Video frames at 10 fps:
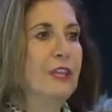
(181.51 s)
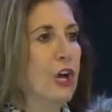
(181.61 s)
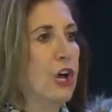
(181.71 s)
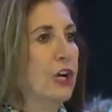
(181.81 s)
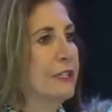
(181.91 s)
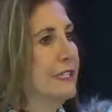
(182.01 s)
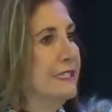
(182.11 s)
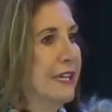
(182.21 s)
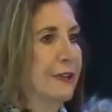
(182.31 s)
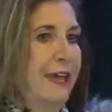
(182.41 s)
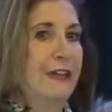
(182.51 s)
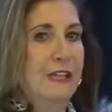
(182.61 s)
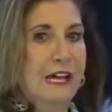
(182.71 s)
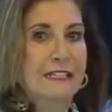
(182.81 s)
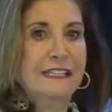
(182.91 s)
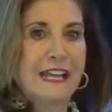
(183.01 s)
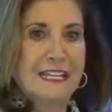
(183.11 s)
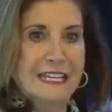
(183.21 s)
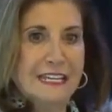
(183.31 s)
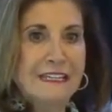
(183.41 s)
long, detailed outline that I
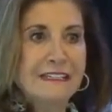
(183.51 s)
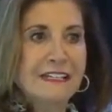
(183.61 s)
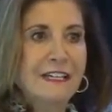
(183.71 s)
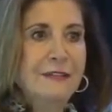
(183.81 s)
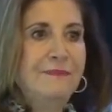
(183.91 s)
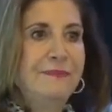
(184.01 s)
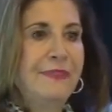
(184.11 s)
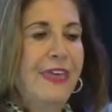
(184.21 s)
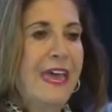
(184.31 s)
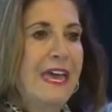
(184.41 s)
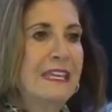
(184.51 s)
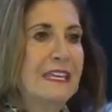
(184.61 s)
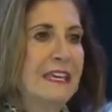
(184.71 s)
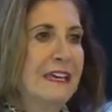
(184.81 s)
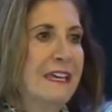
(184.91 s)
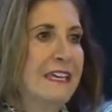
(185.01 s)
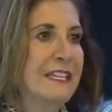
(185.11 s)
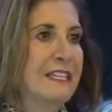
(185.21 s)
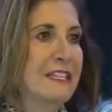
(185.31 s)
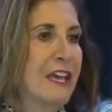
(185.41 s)
did that
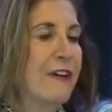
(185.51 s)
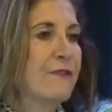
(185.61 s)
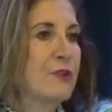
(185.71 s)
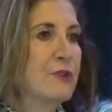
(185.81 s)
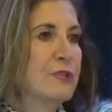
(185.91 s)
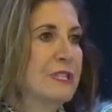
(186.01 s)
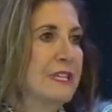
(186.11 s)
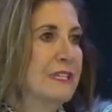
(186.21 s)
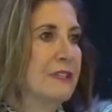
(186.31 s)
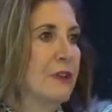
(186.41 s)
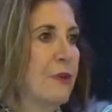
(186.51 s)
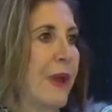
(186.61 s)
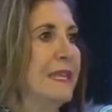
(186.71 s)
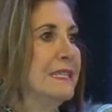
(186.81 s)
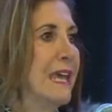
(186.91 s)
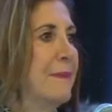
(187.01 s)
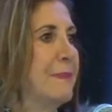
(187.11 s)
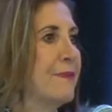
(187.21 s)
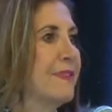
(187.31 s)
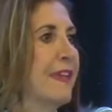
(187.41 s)
covers in great depth
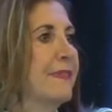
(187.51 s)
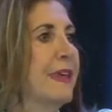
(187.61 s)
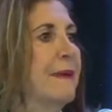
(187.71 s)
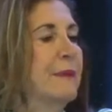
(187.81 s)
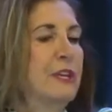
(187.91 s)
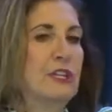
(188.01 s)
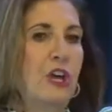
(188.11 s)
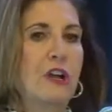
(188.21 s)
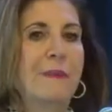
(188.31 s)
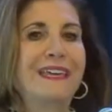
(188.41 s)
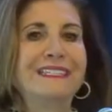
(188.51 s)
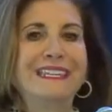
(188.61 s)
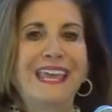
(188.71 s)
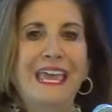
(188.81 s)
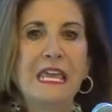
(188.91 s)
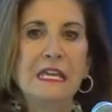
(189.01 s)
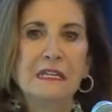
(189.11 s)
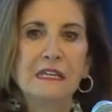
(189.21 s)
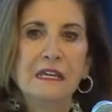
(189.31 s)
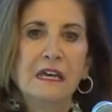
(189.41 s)
everything that I'm going to talk about today.
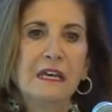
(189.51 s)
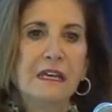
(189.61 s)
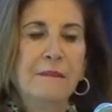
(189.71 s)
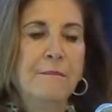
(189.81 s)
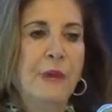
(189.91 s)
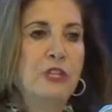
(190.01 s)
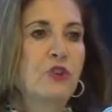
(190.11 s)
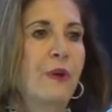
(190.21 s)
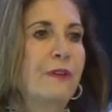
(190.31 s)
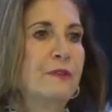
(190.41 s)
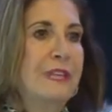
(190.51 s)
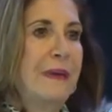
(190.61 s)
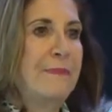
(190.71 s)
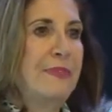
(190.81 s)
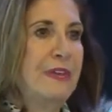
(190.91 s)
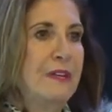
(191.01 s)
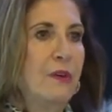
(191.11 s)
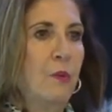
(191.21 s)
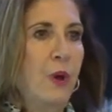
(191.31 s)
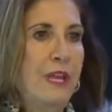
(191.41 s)
Much greater depth than
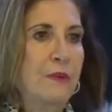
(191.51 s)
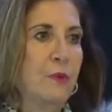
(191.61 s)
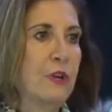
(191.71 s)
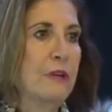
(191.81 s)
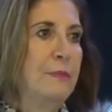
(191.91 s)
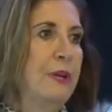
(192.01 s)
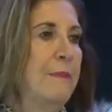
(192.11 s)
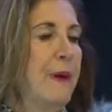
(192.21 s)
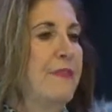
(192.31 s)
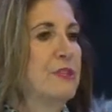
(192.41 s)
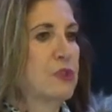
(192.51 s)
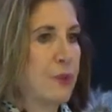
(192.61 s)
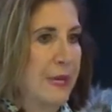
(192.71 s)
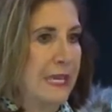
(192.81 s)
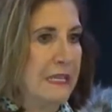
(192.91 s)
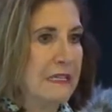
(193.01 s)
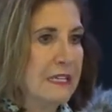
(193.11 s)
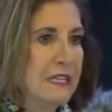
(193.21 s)
what we're going to put up on the screen.